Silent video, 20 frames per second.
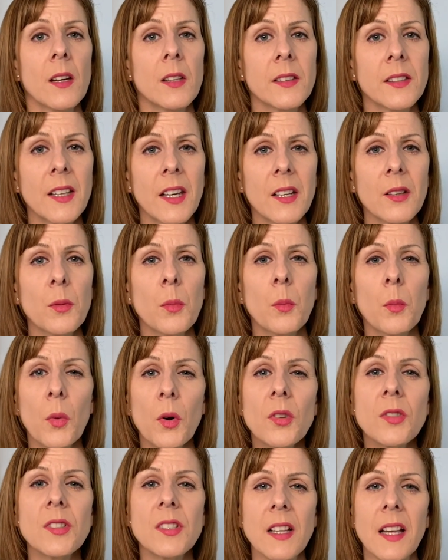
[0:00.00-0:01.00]
then
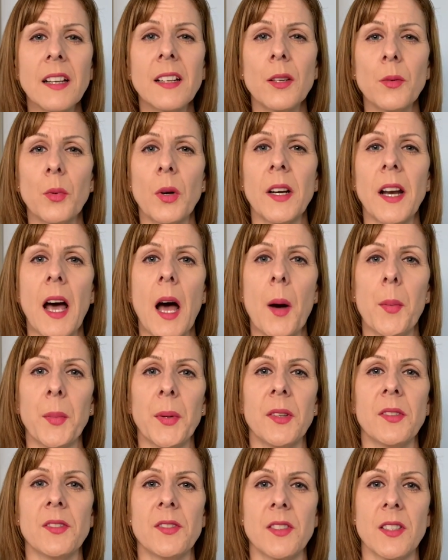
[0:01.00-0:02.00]
most likely what
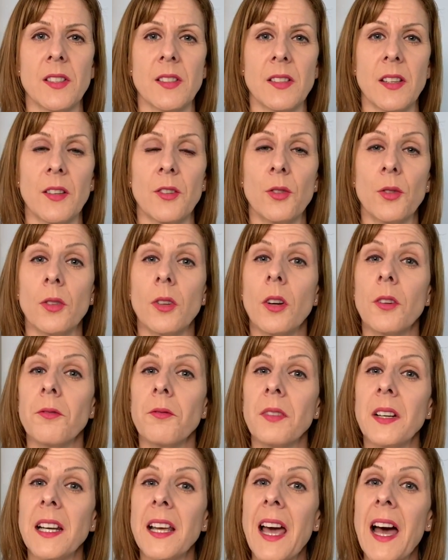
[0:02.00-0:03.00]
happens is that you're not
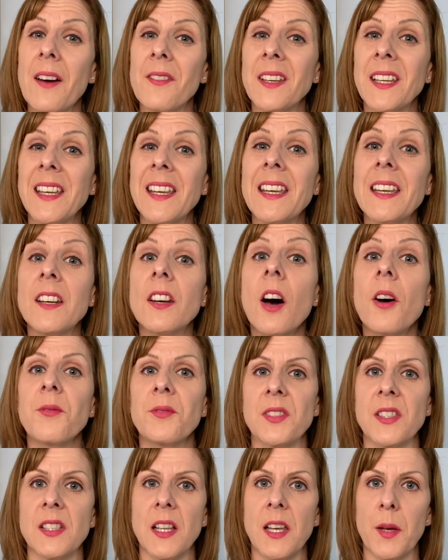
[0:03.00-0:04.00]
really having enough
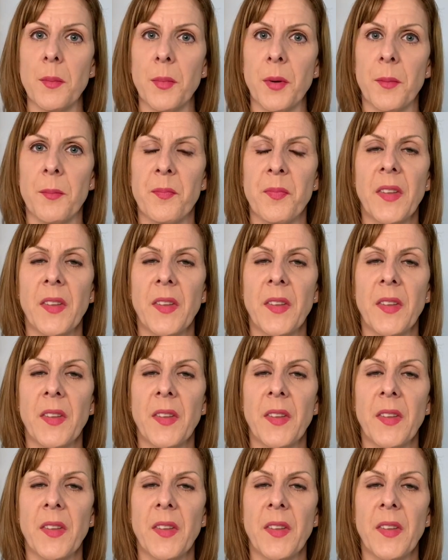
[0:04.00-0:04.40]
sleep.